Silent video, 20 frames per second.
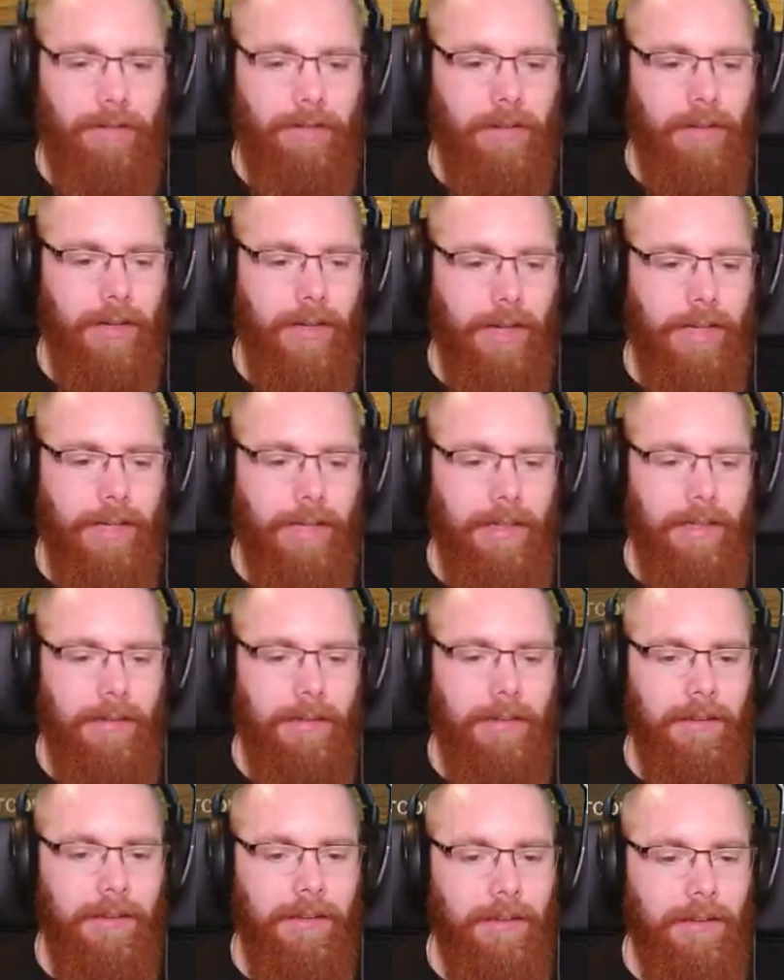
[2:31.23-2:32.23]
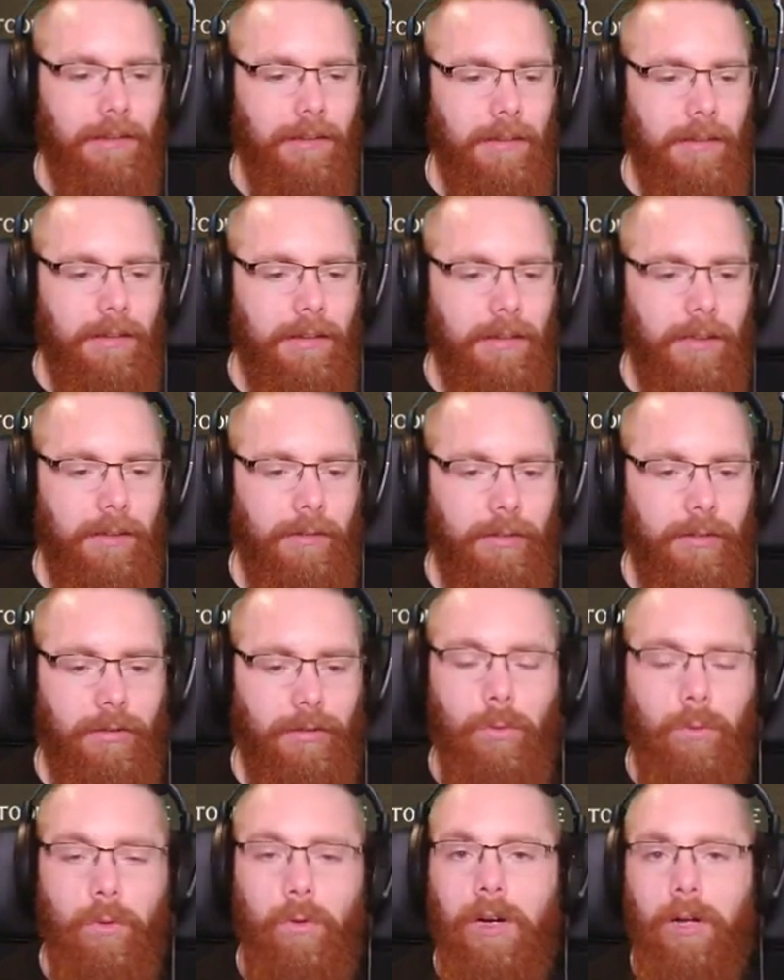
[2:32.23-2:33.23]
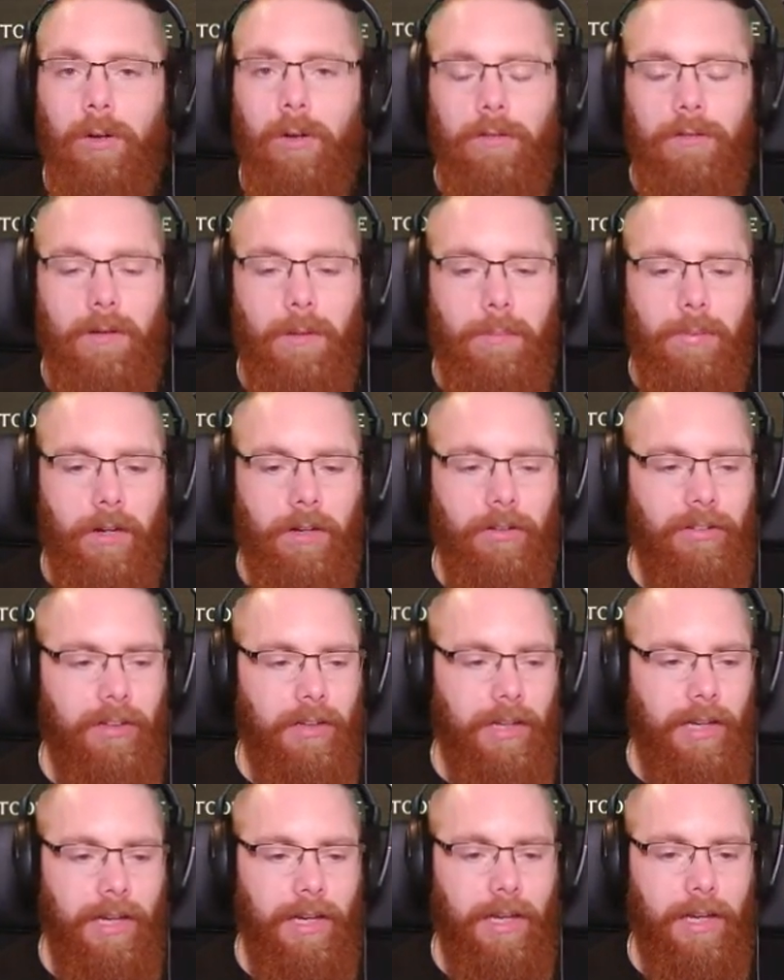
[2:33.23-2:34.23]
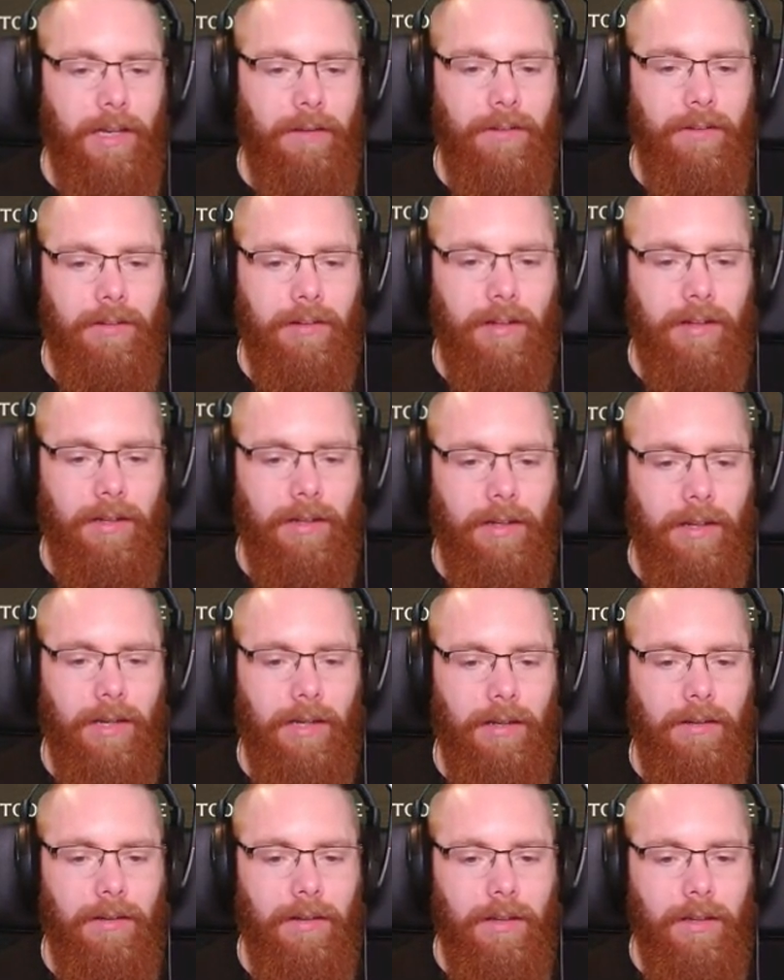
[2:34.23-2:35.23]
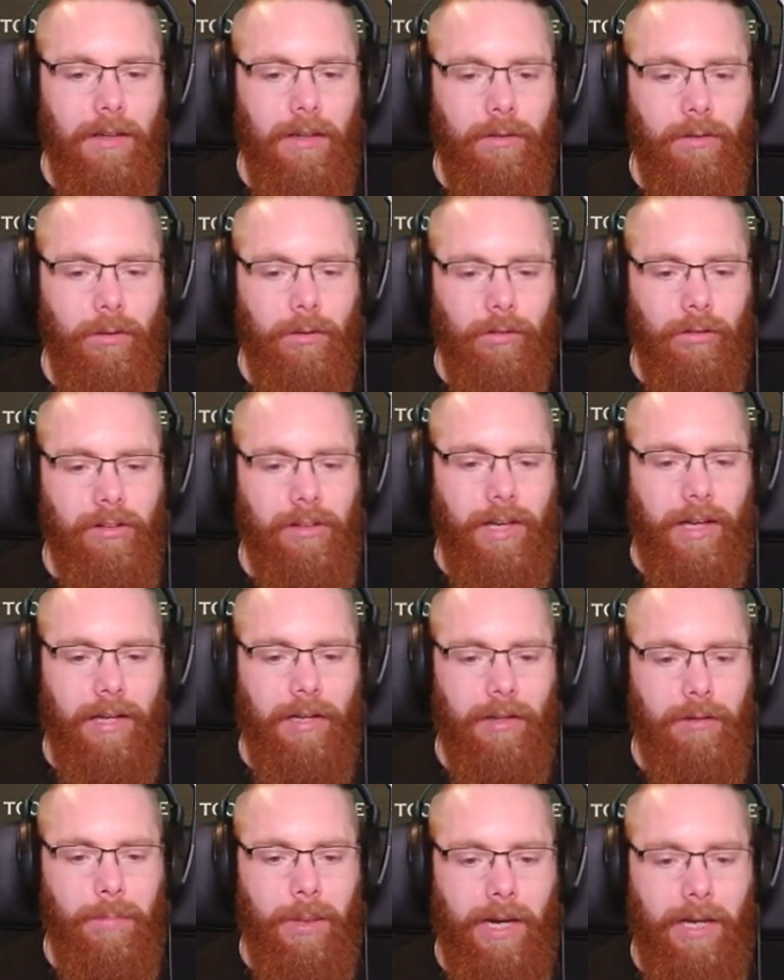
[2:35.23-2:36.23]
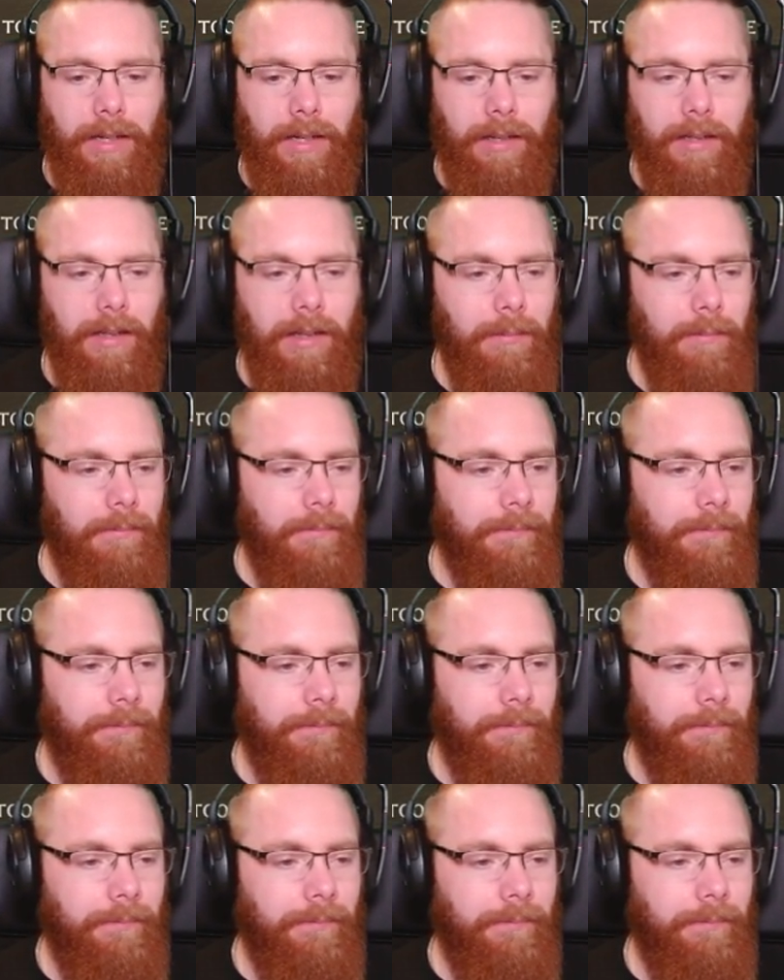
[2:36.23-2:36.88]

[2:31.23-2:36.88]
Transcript: do it later, and obviously just walk up to it with a brush and hit it if you didn't know. So I'll just get this painted up.